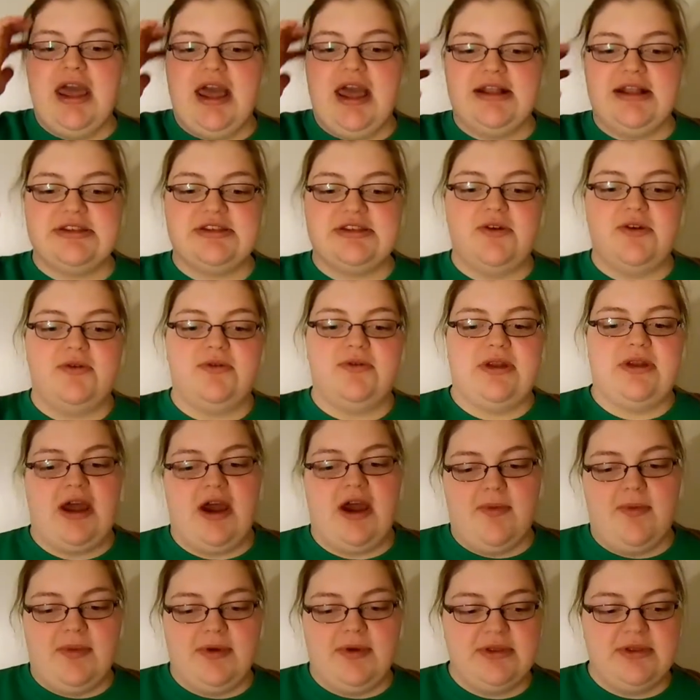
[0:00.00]
And so
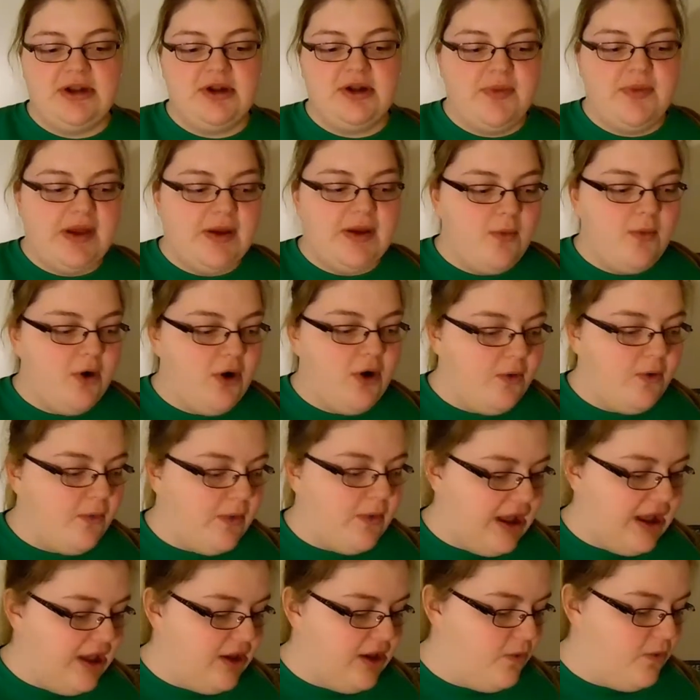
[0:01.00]
now I'm a little bit more
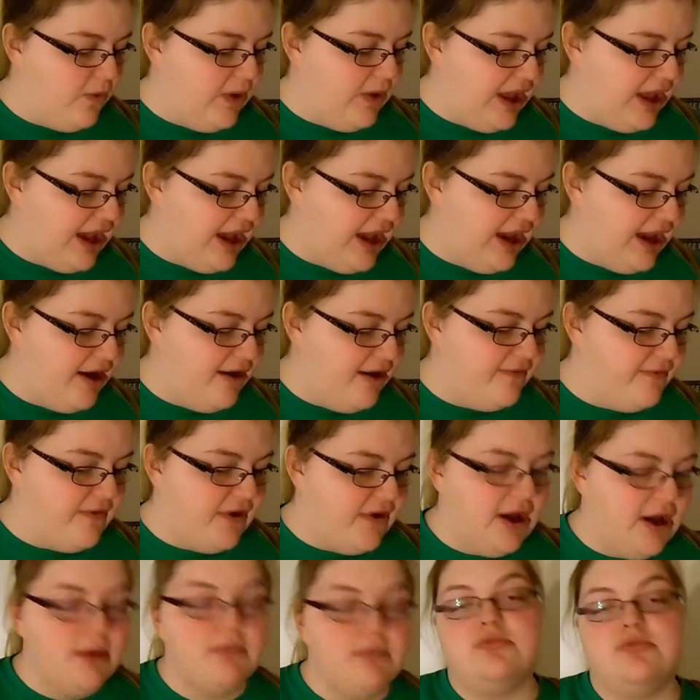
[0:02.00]
awake. We have
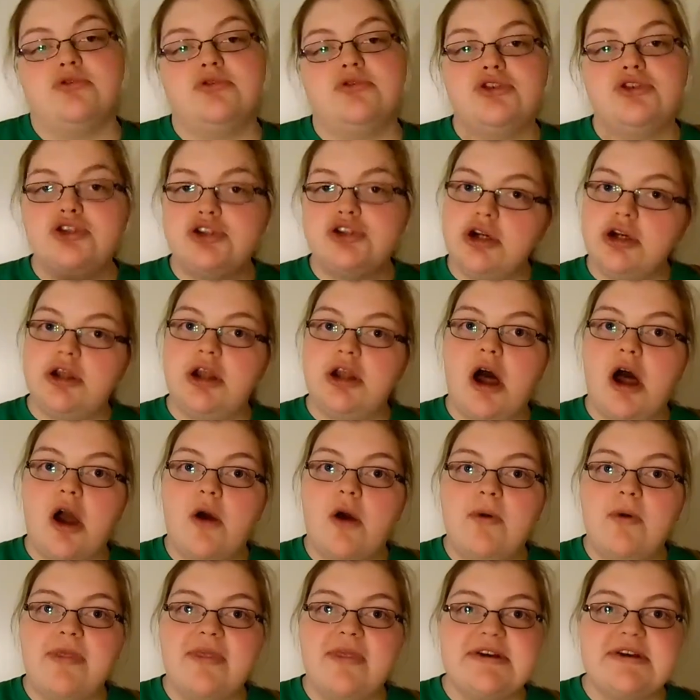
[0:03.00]
um,
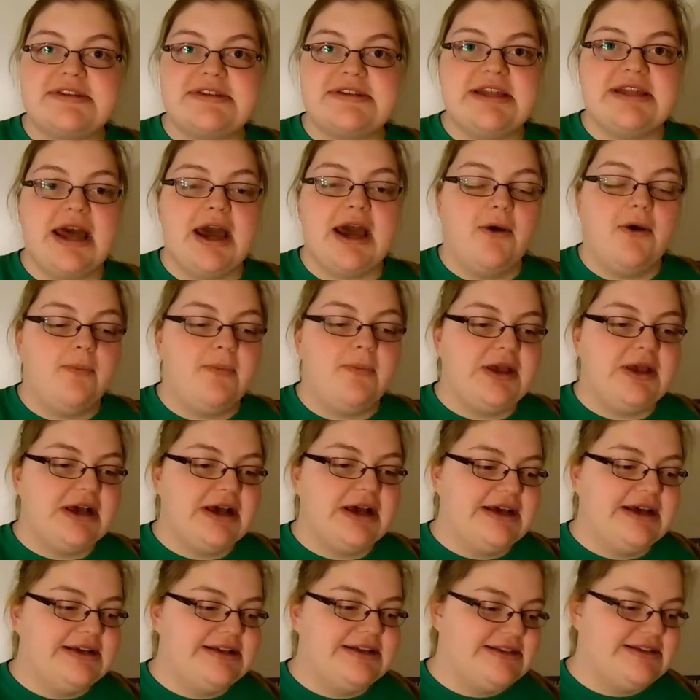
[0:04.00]
Sherlock with us now
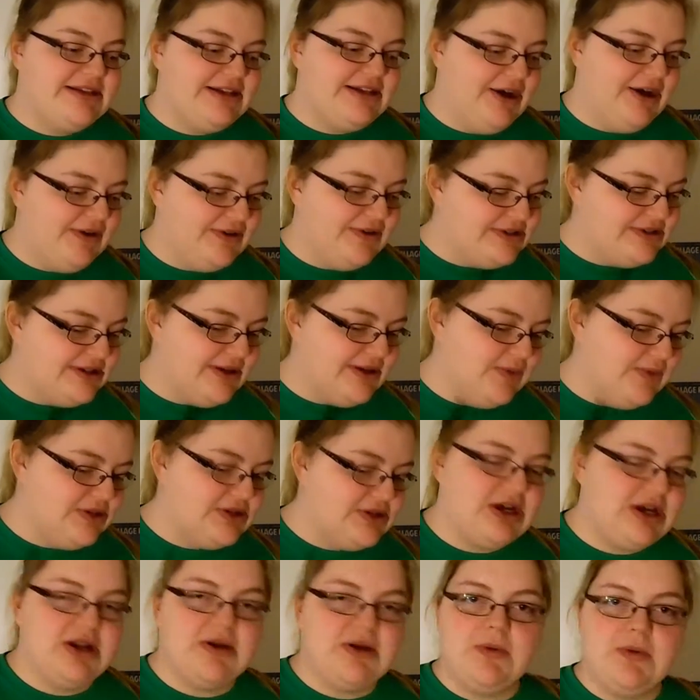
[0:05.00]
because, you know,
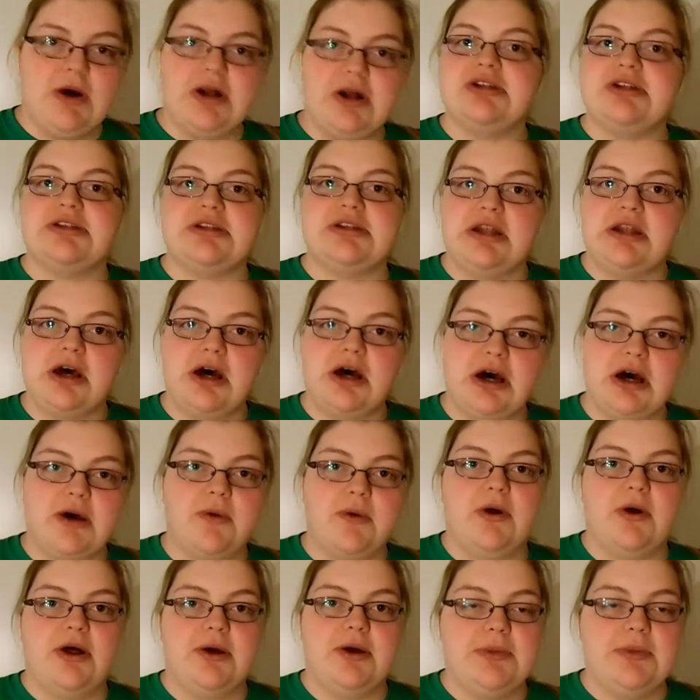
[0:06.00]
someone's got to watch the
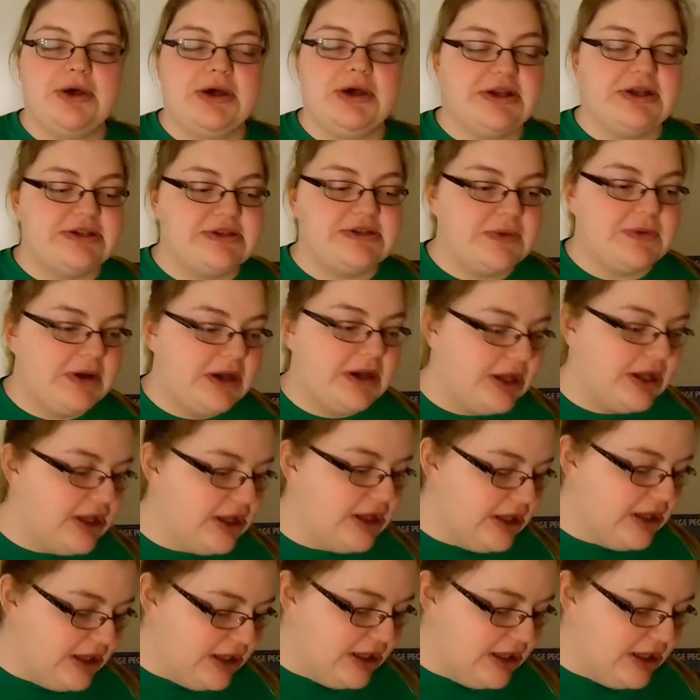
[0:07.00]
dog while Amelia's away.